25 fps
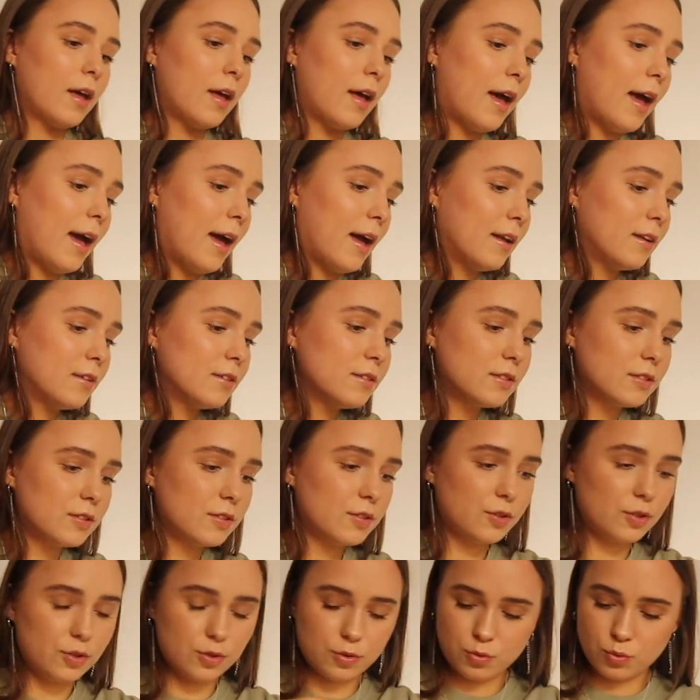And
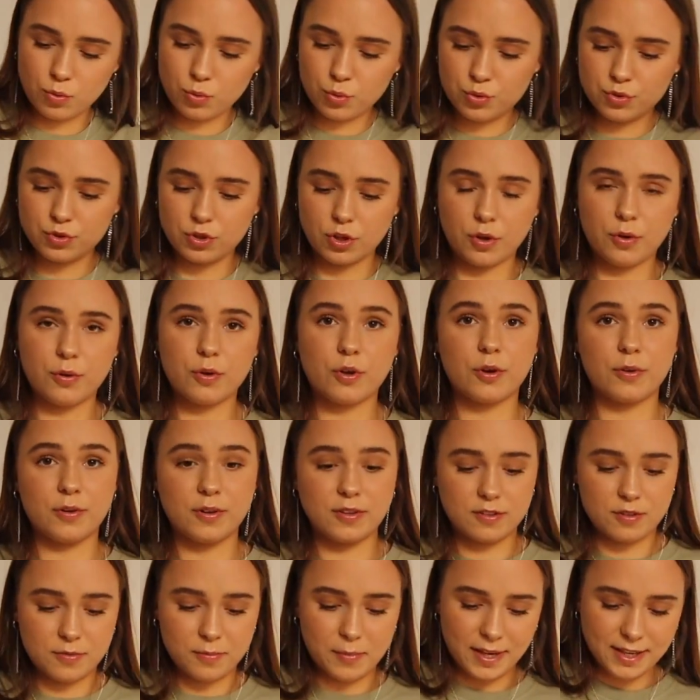you're also going
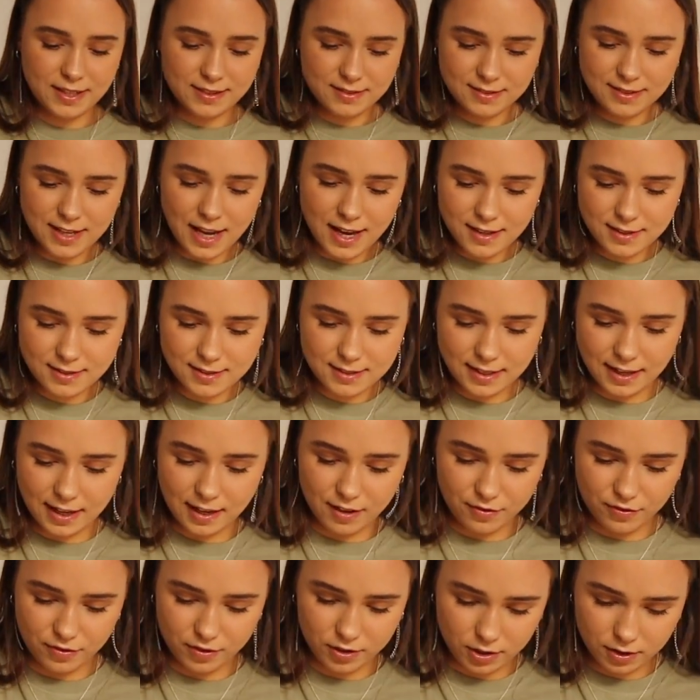to mix that
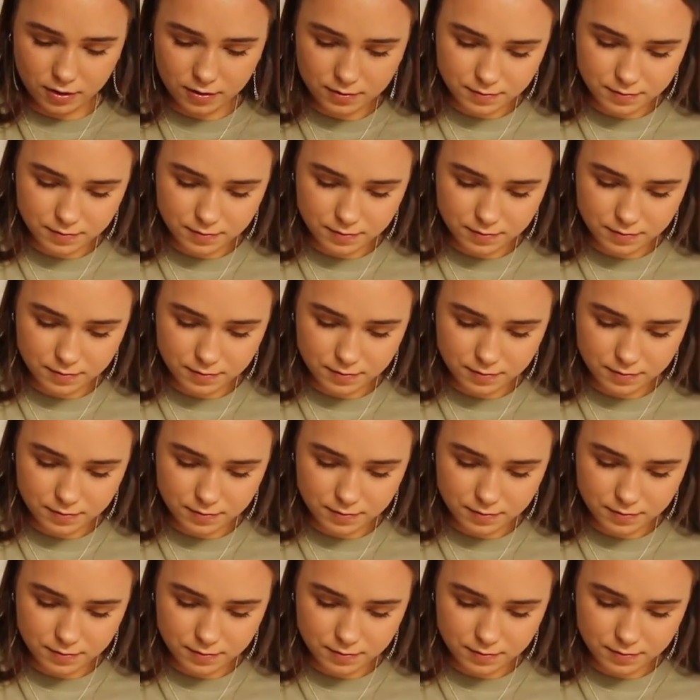together.